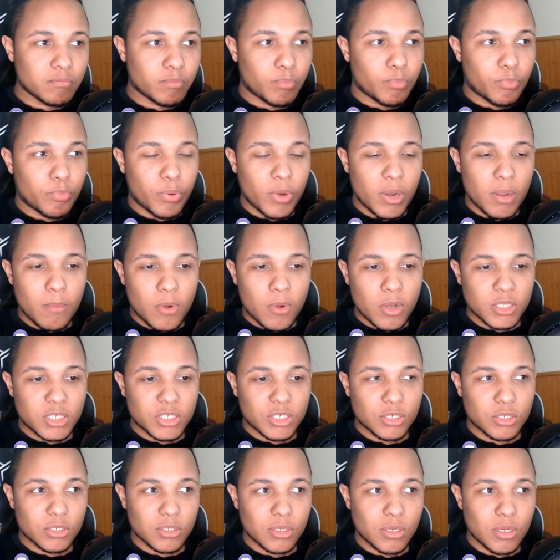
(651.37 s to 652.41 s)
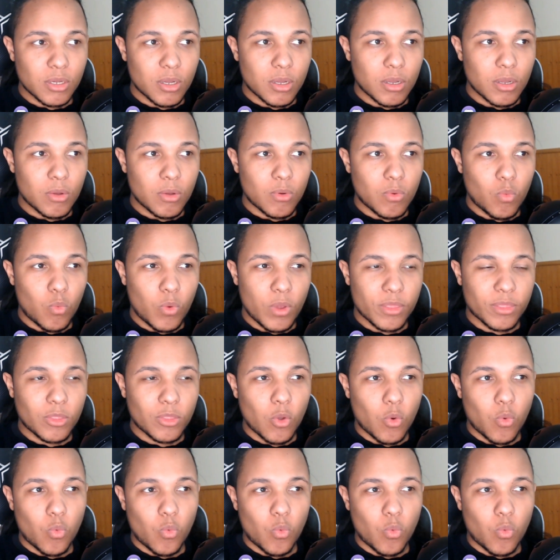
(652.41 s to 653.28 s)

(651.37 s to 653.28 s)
pretty much with the